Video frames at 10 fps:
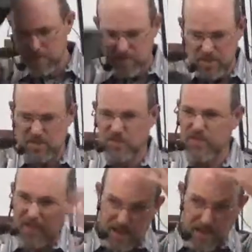themselves so
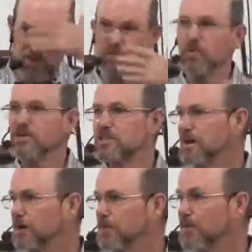that the angels would see
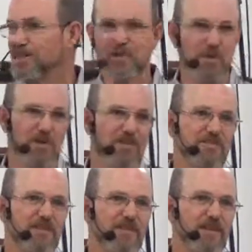how pretty it
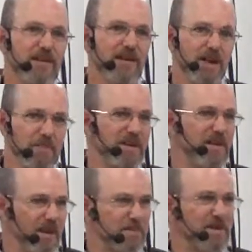was, and
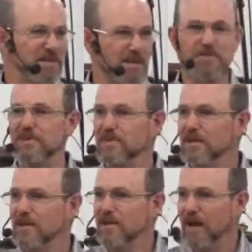be and be tempted.
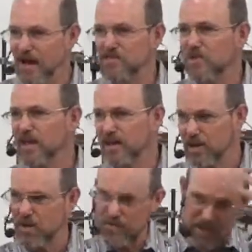That's where that
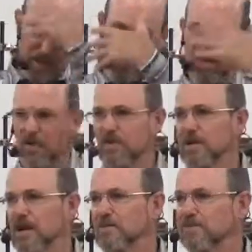covering, the head
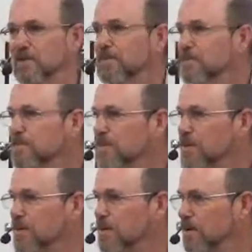covering, came
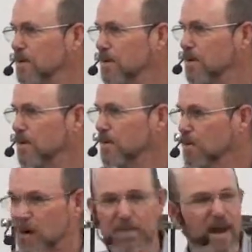
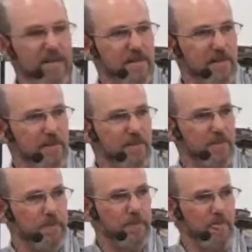from. Way back then.
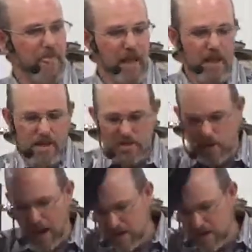So